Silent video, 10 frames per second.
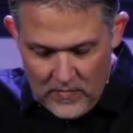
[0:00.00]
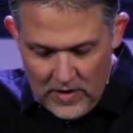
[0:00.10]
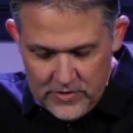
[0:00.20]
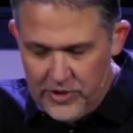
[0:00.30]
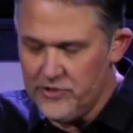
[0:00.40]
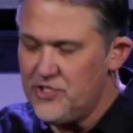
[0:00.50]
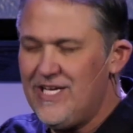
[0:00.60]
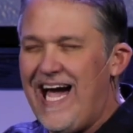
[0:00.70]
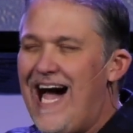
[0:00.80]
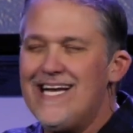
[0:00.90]
Church,
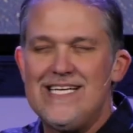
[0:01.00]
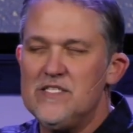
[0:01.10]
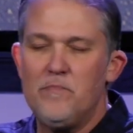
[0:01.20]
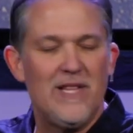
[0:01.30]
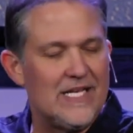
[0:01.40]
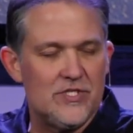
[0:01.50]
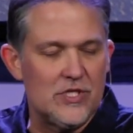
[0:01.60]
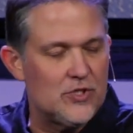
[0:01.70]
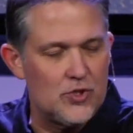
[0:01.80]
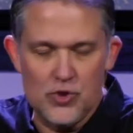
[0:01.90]
God has blessed us
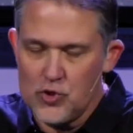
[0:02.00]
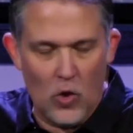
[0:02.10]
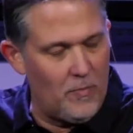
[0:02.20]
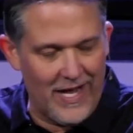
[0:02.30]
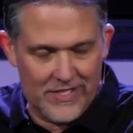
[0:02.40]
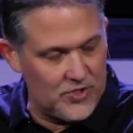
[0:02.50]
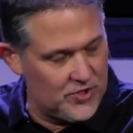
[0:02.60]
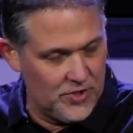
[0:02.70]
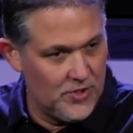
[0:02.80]
so much.